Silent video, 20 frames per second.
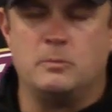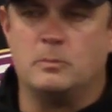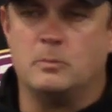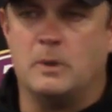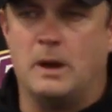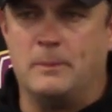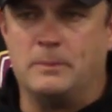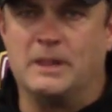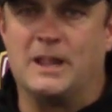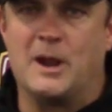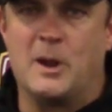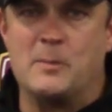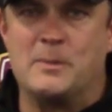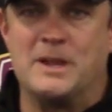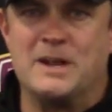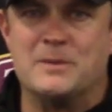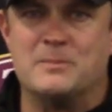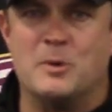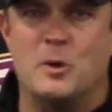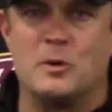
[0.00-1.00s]
I plan on
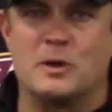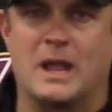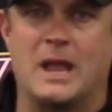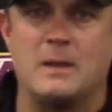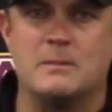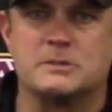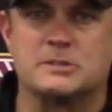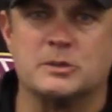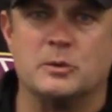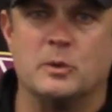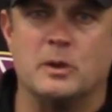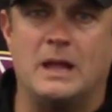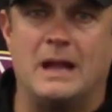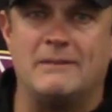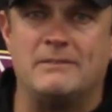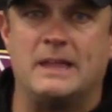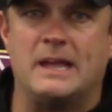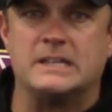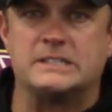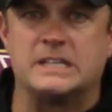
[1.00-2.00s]
being in bowl games, so we'll
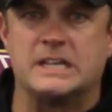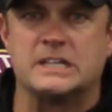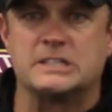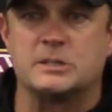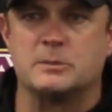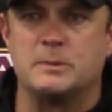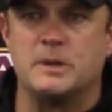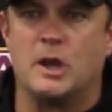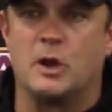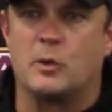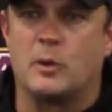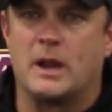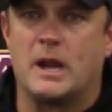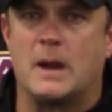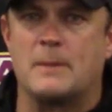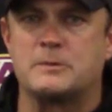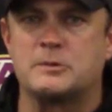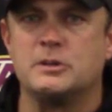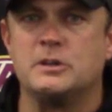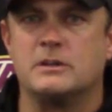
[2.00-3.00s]
have that chance. It'll be a great
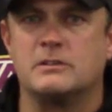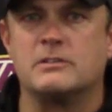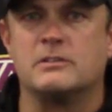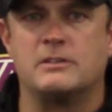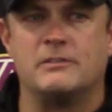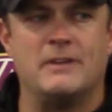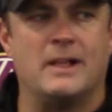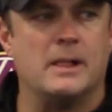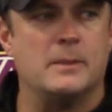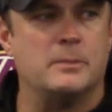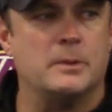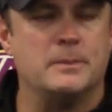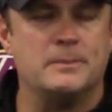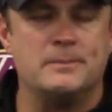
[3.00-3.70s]
opportunity to develop them.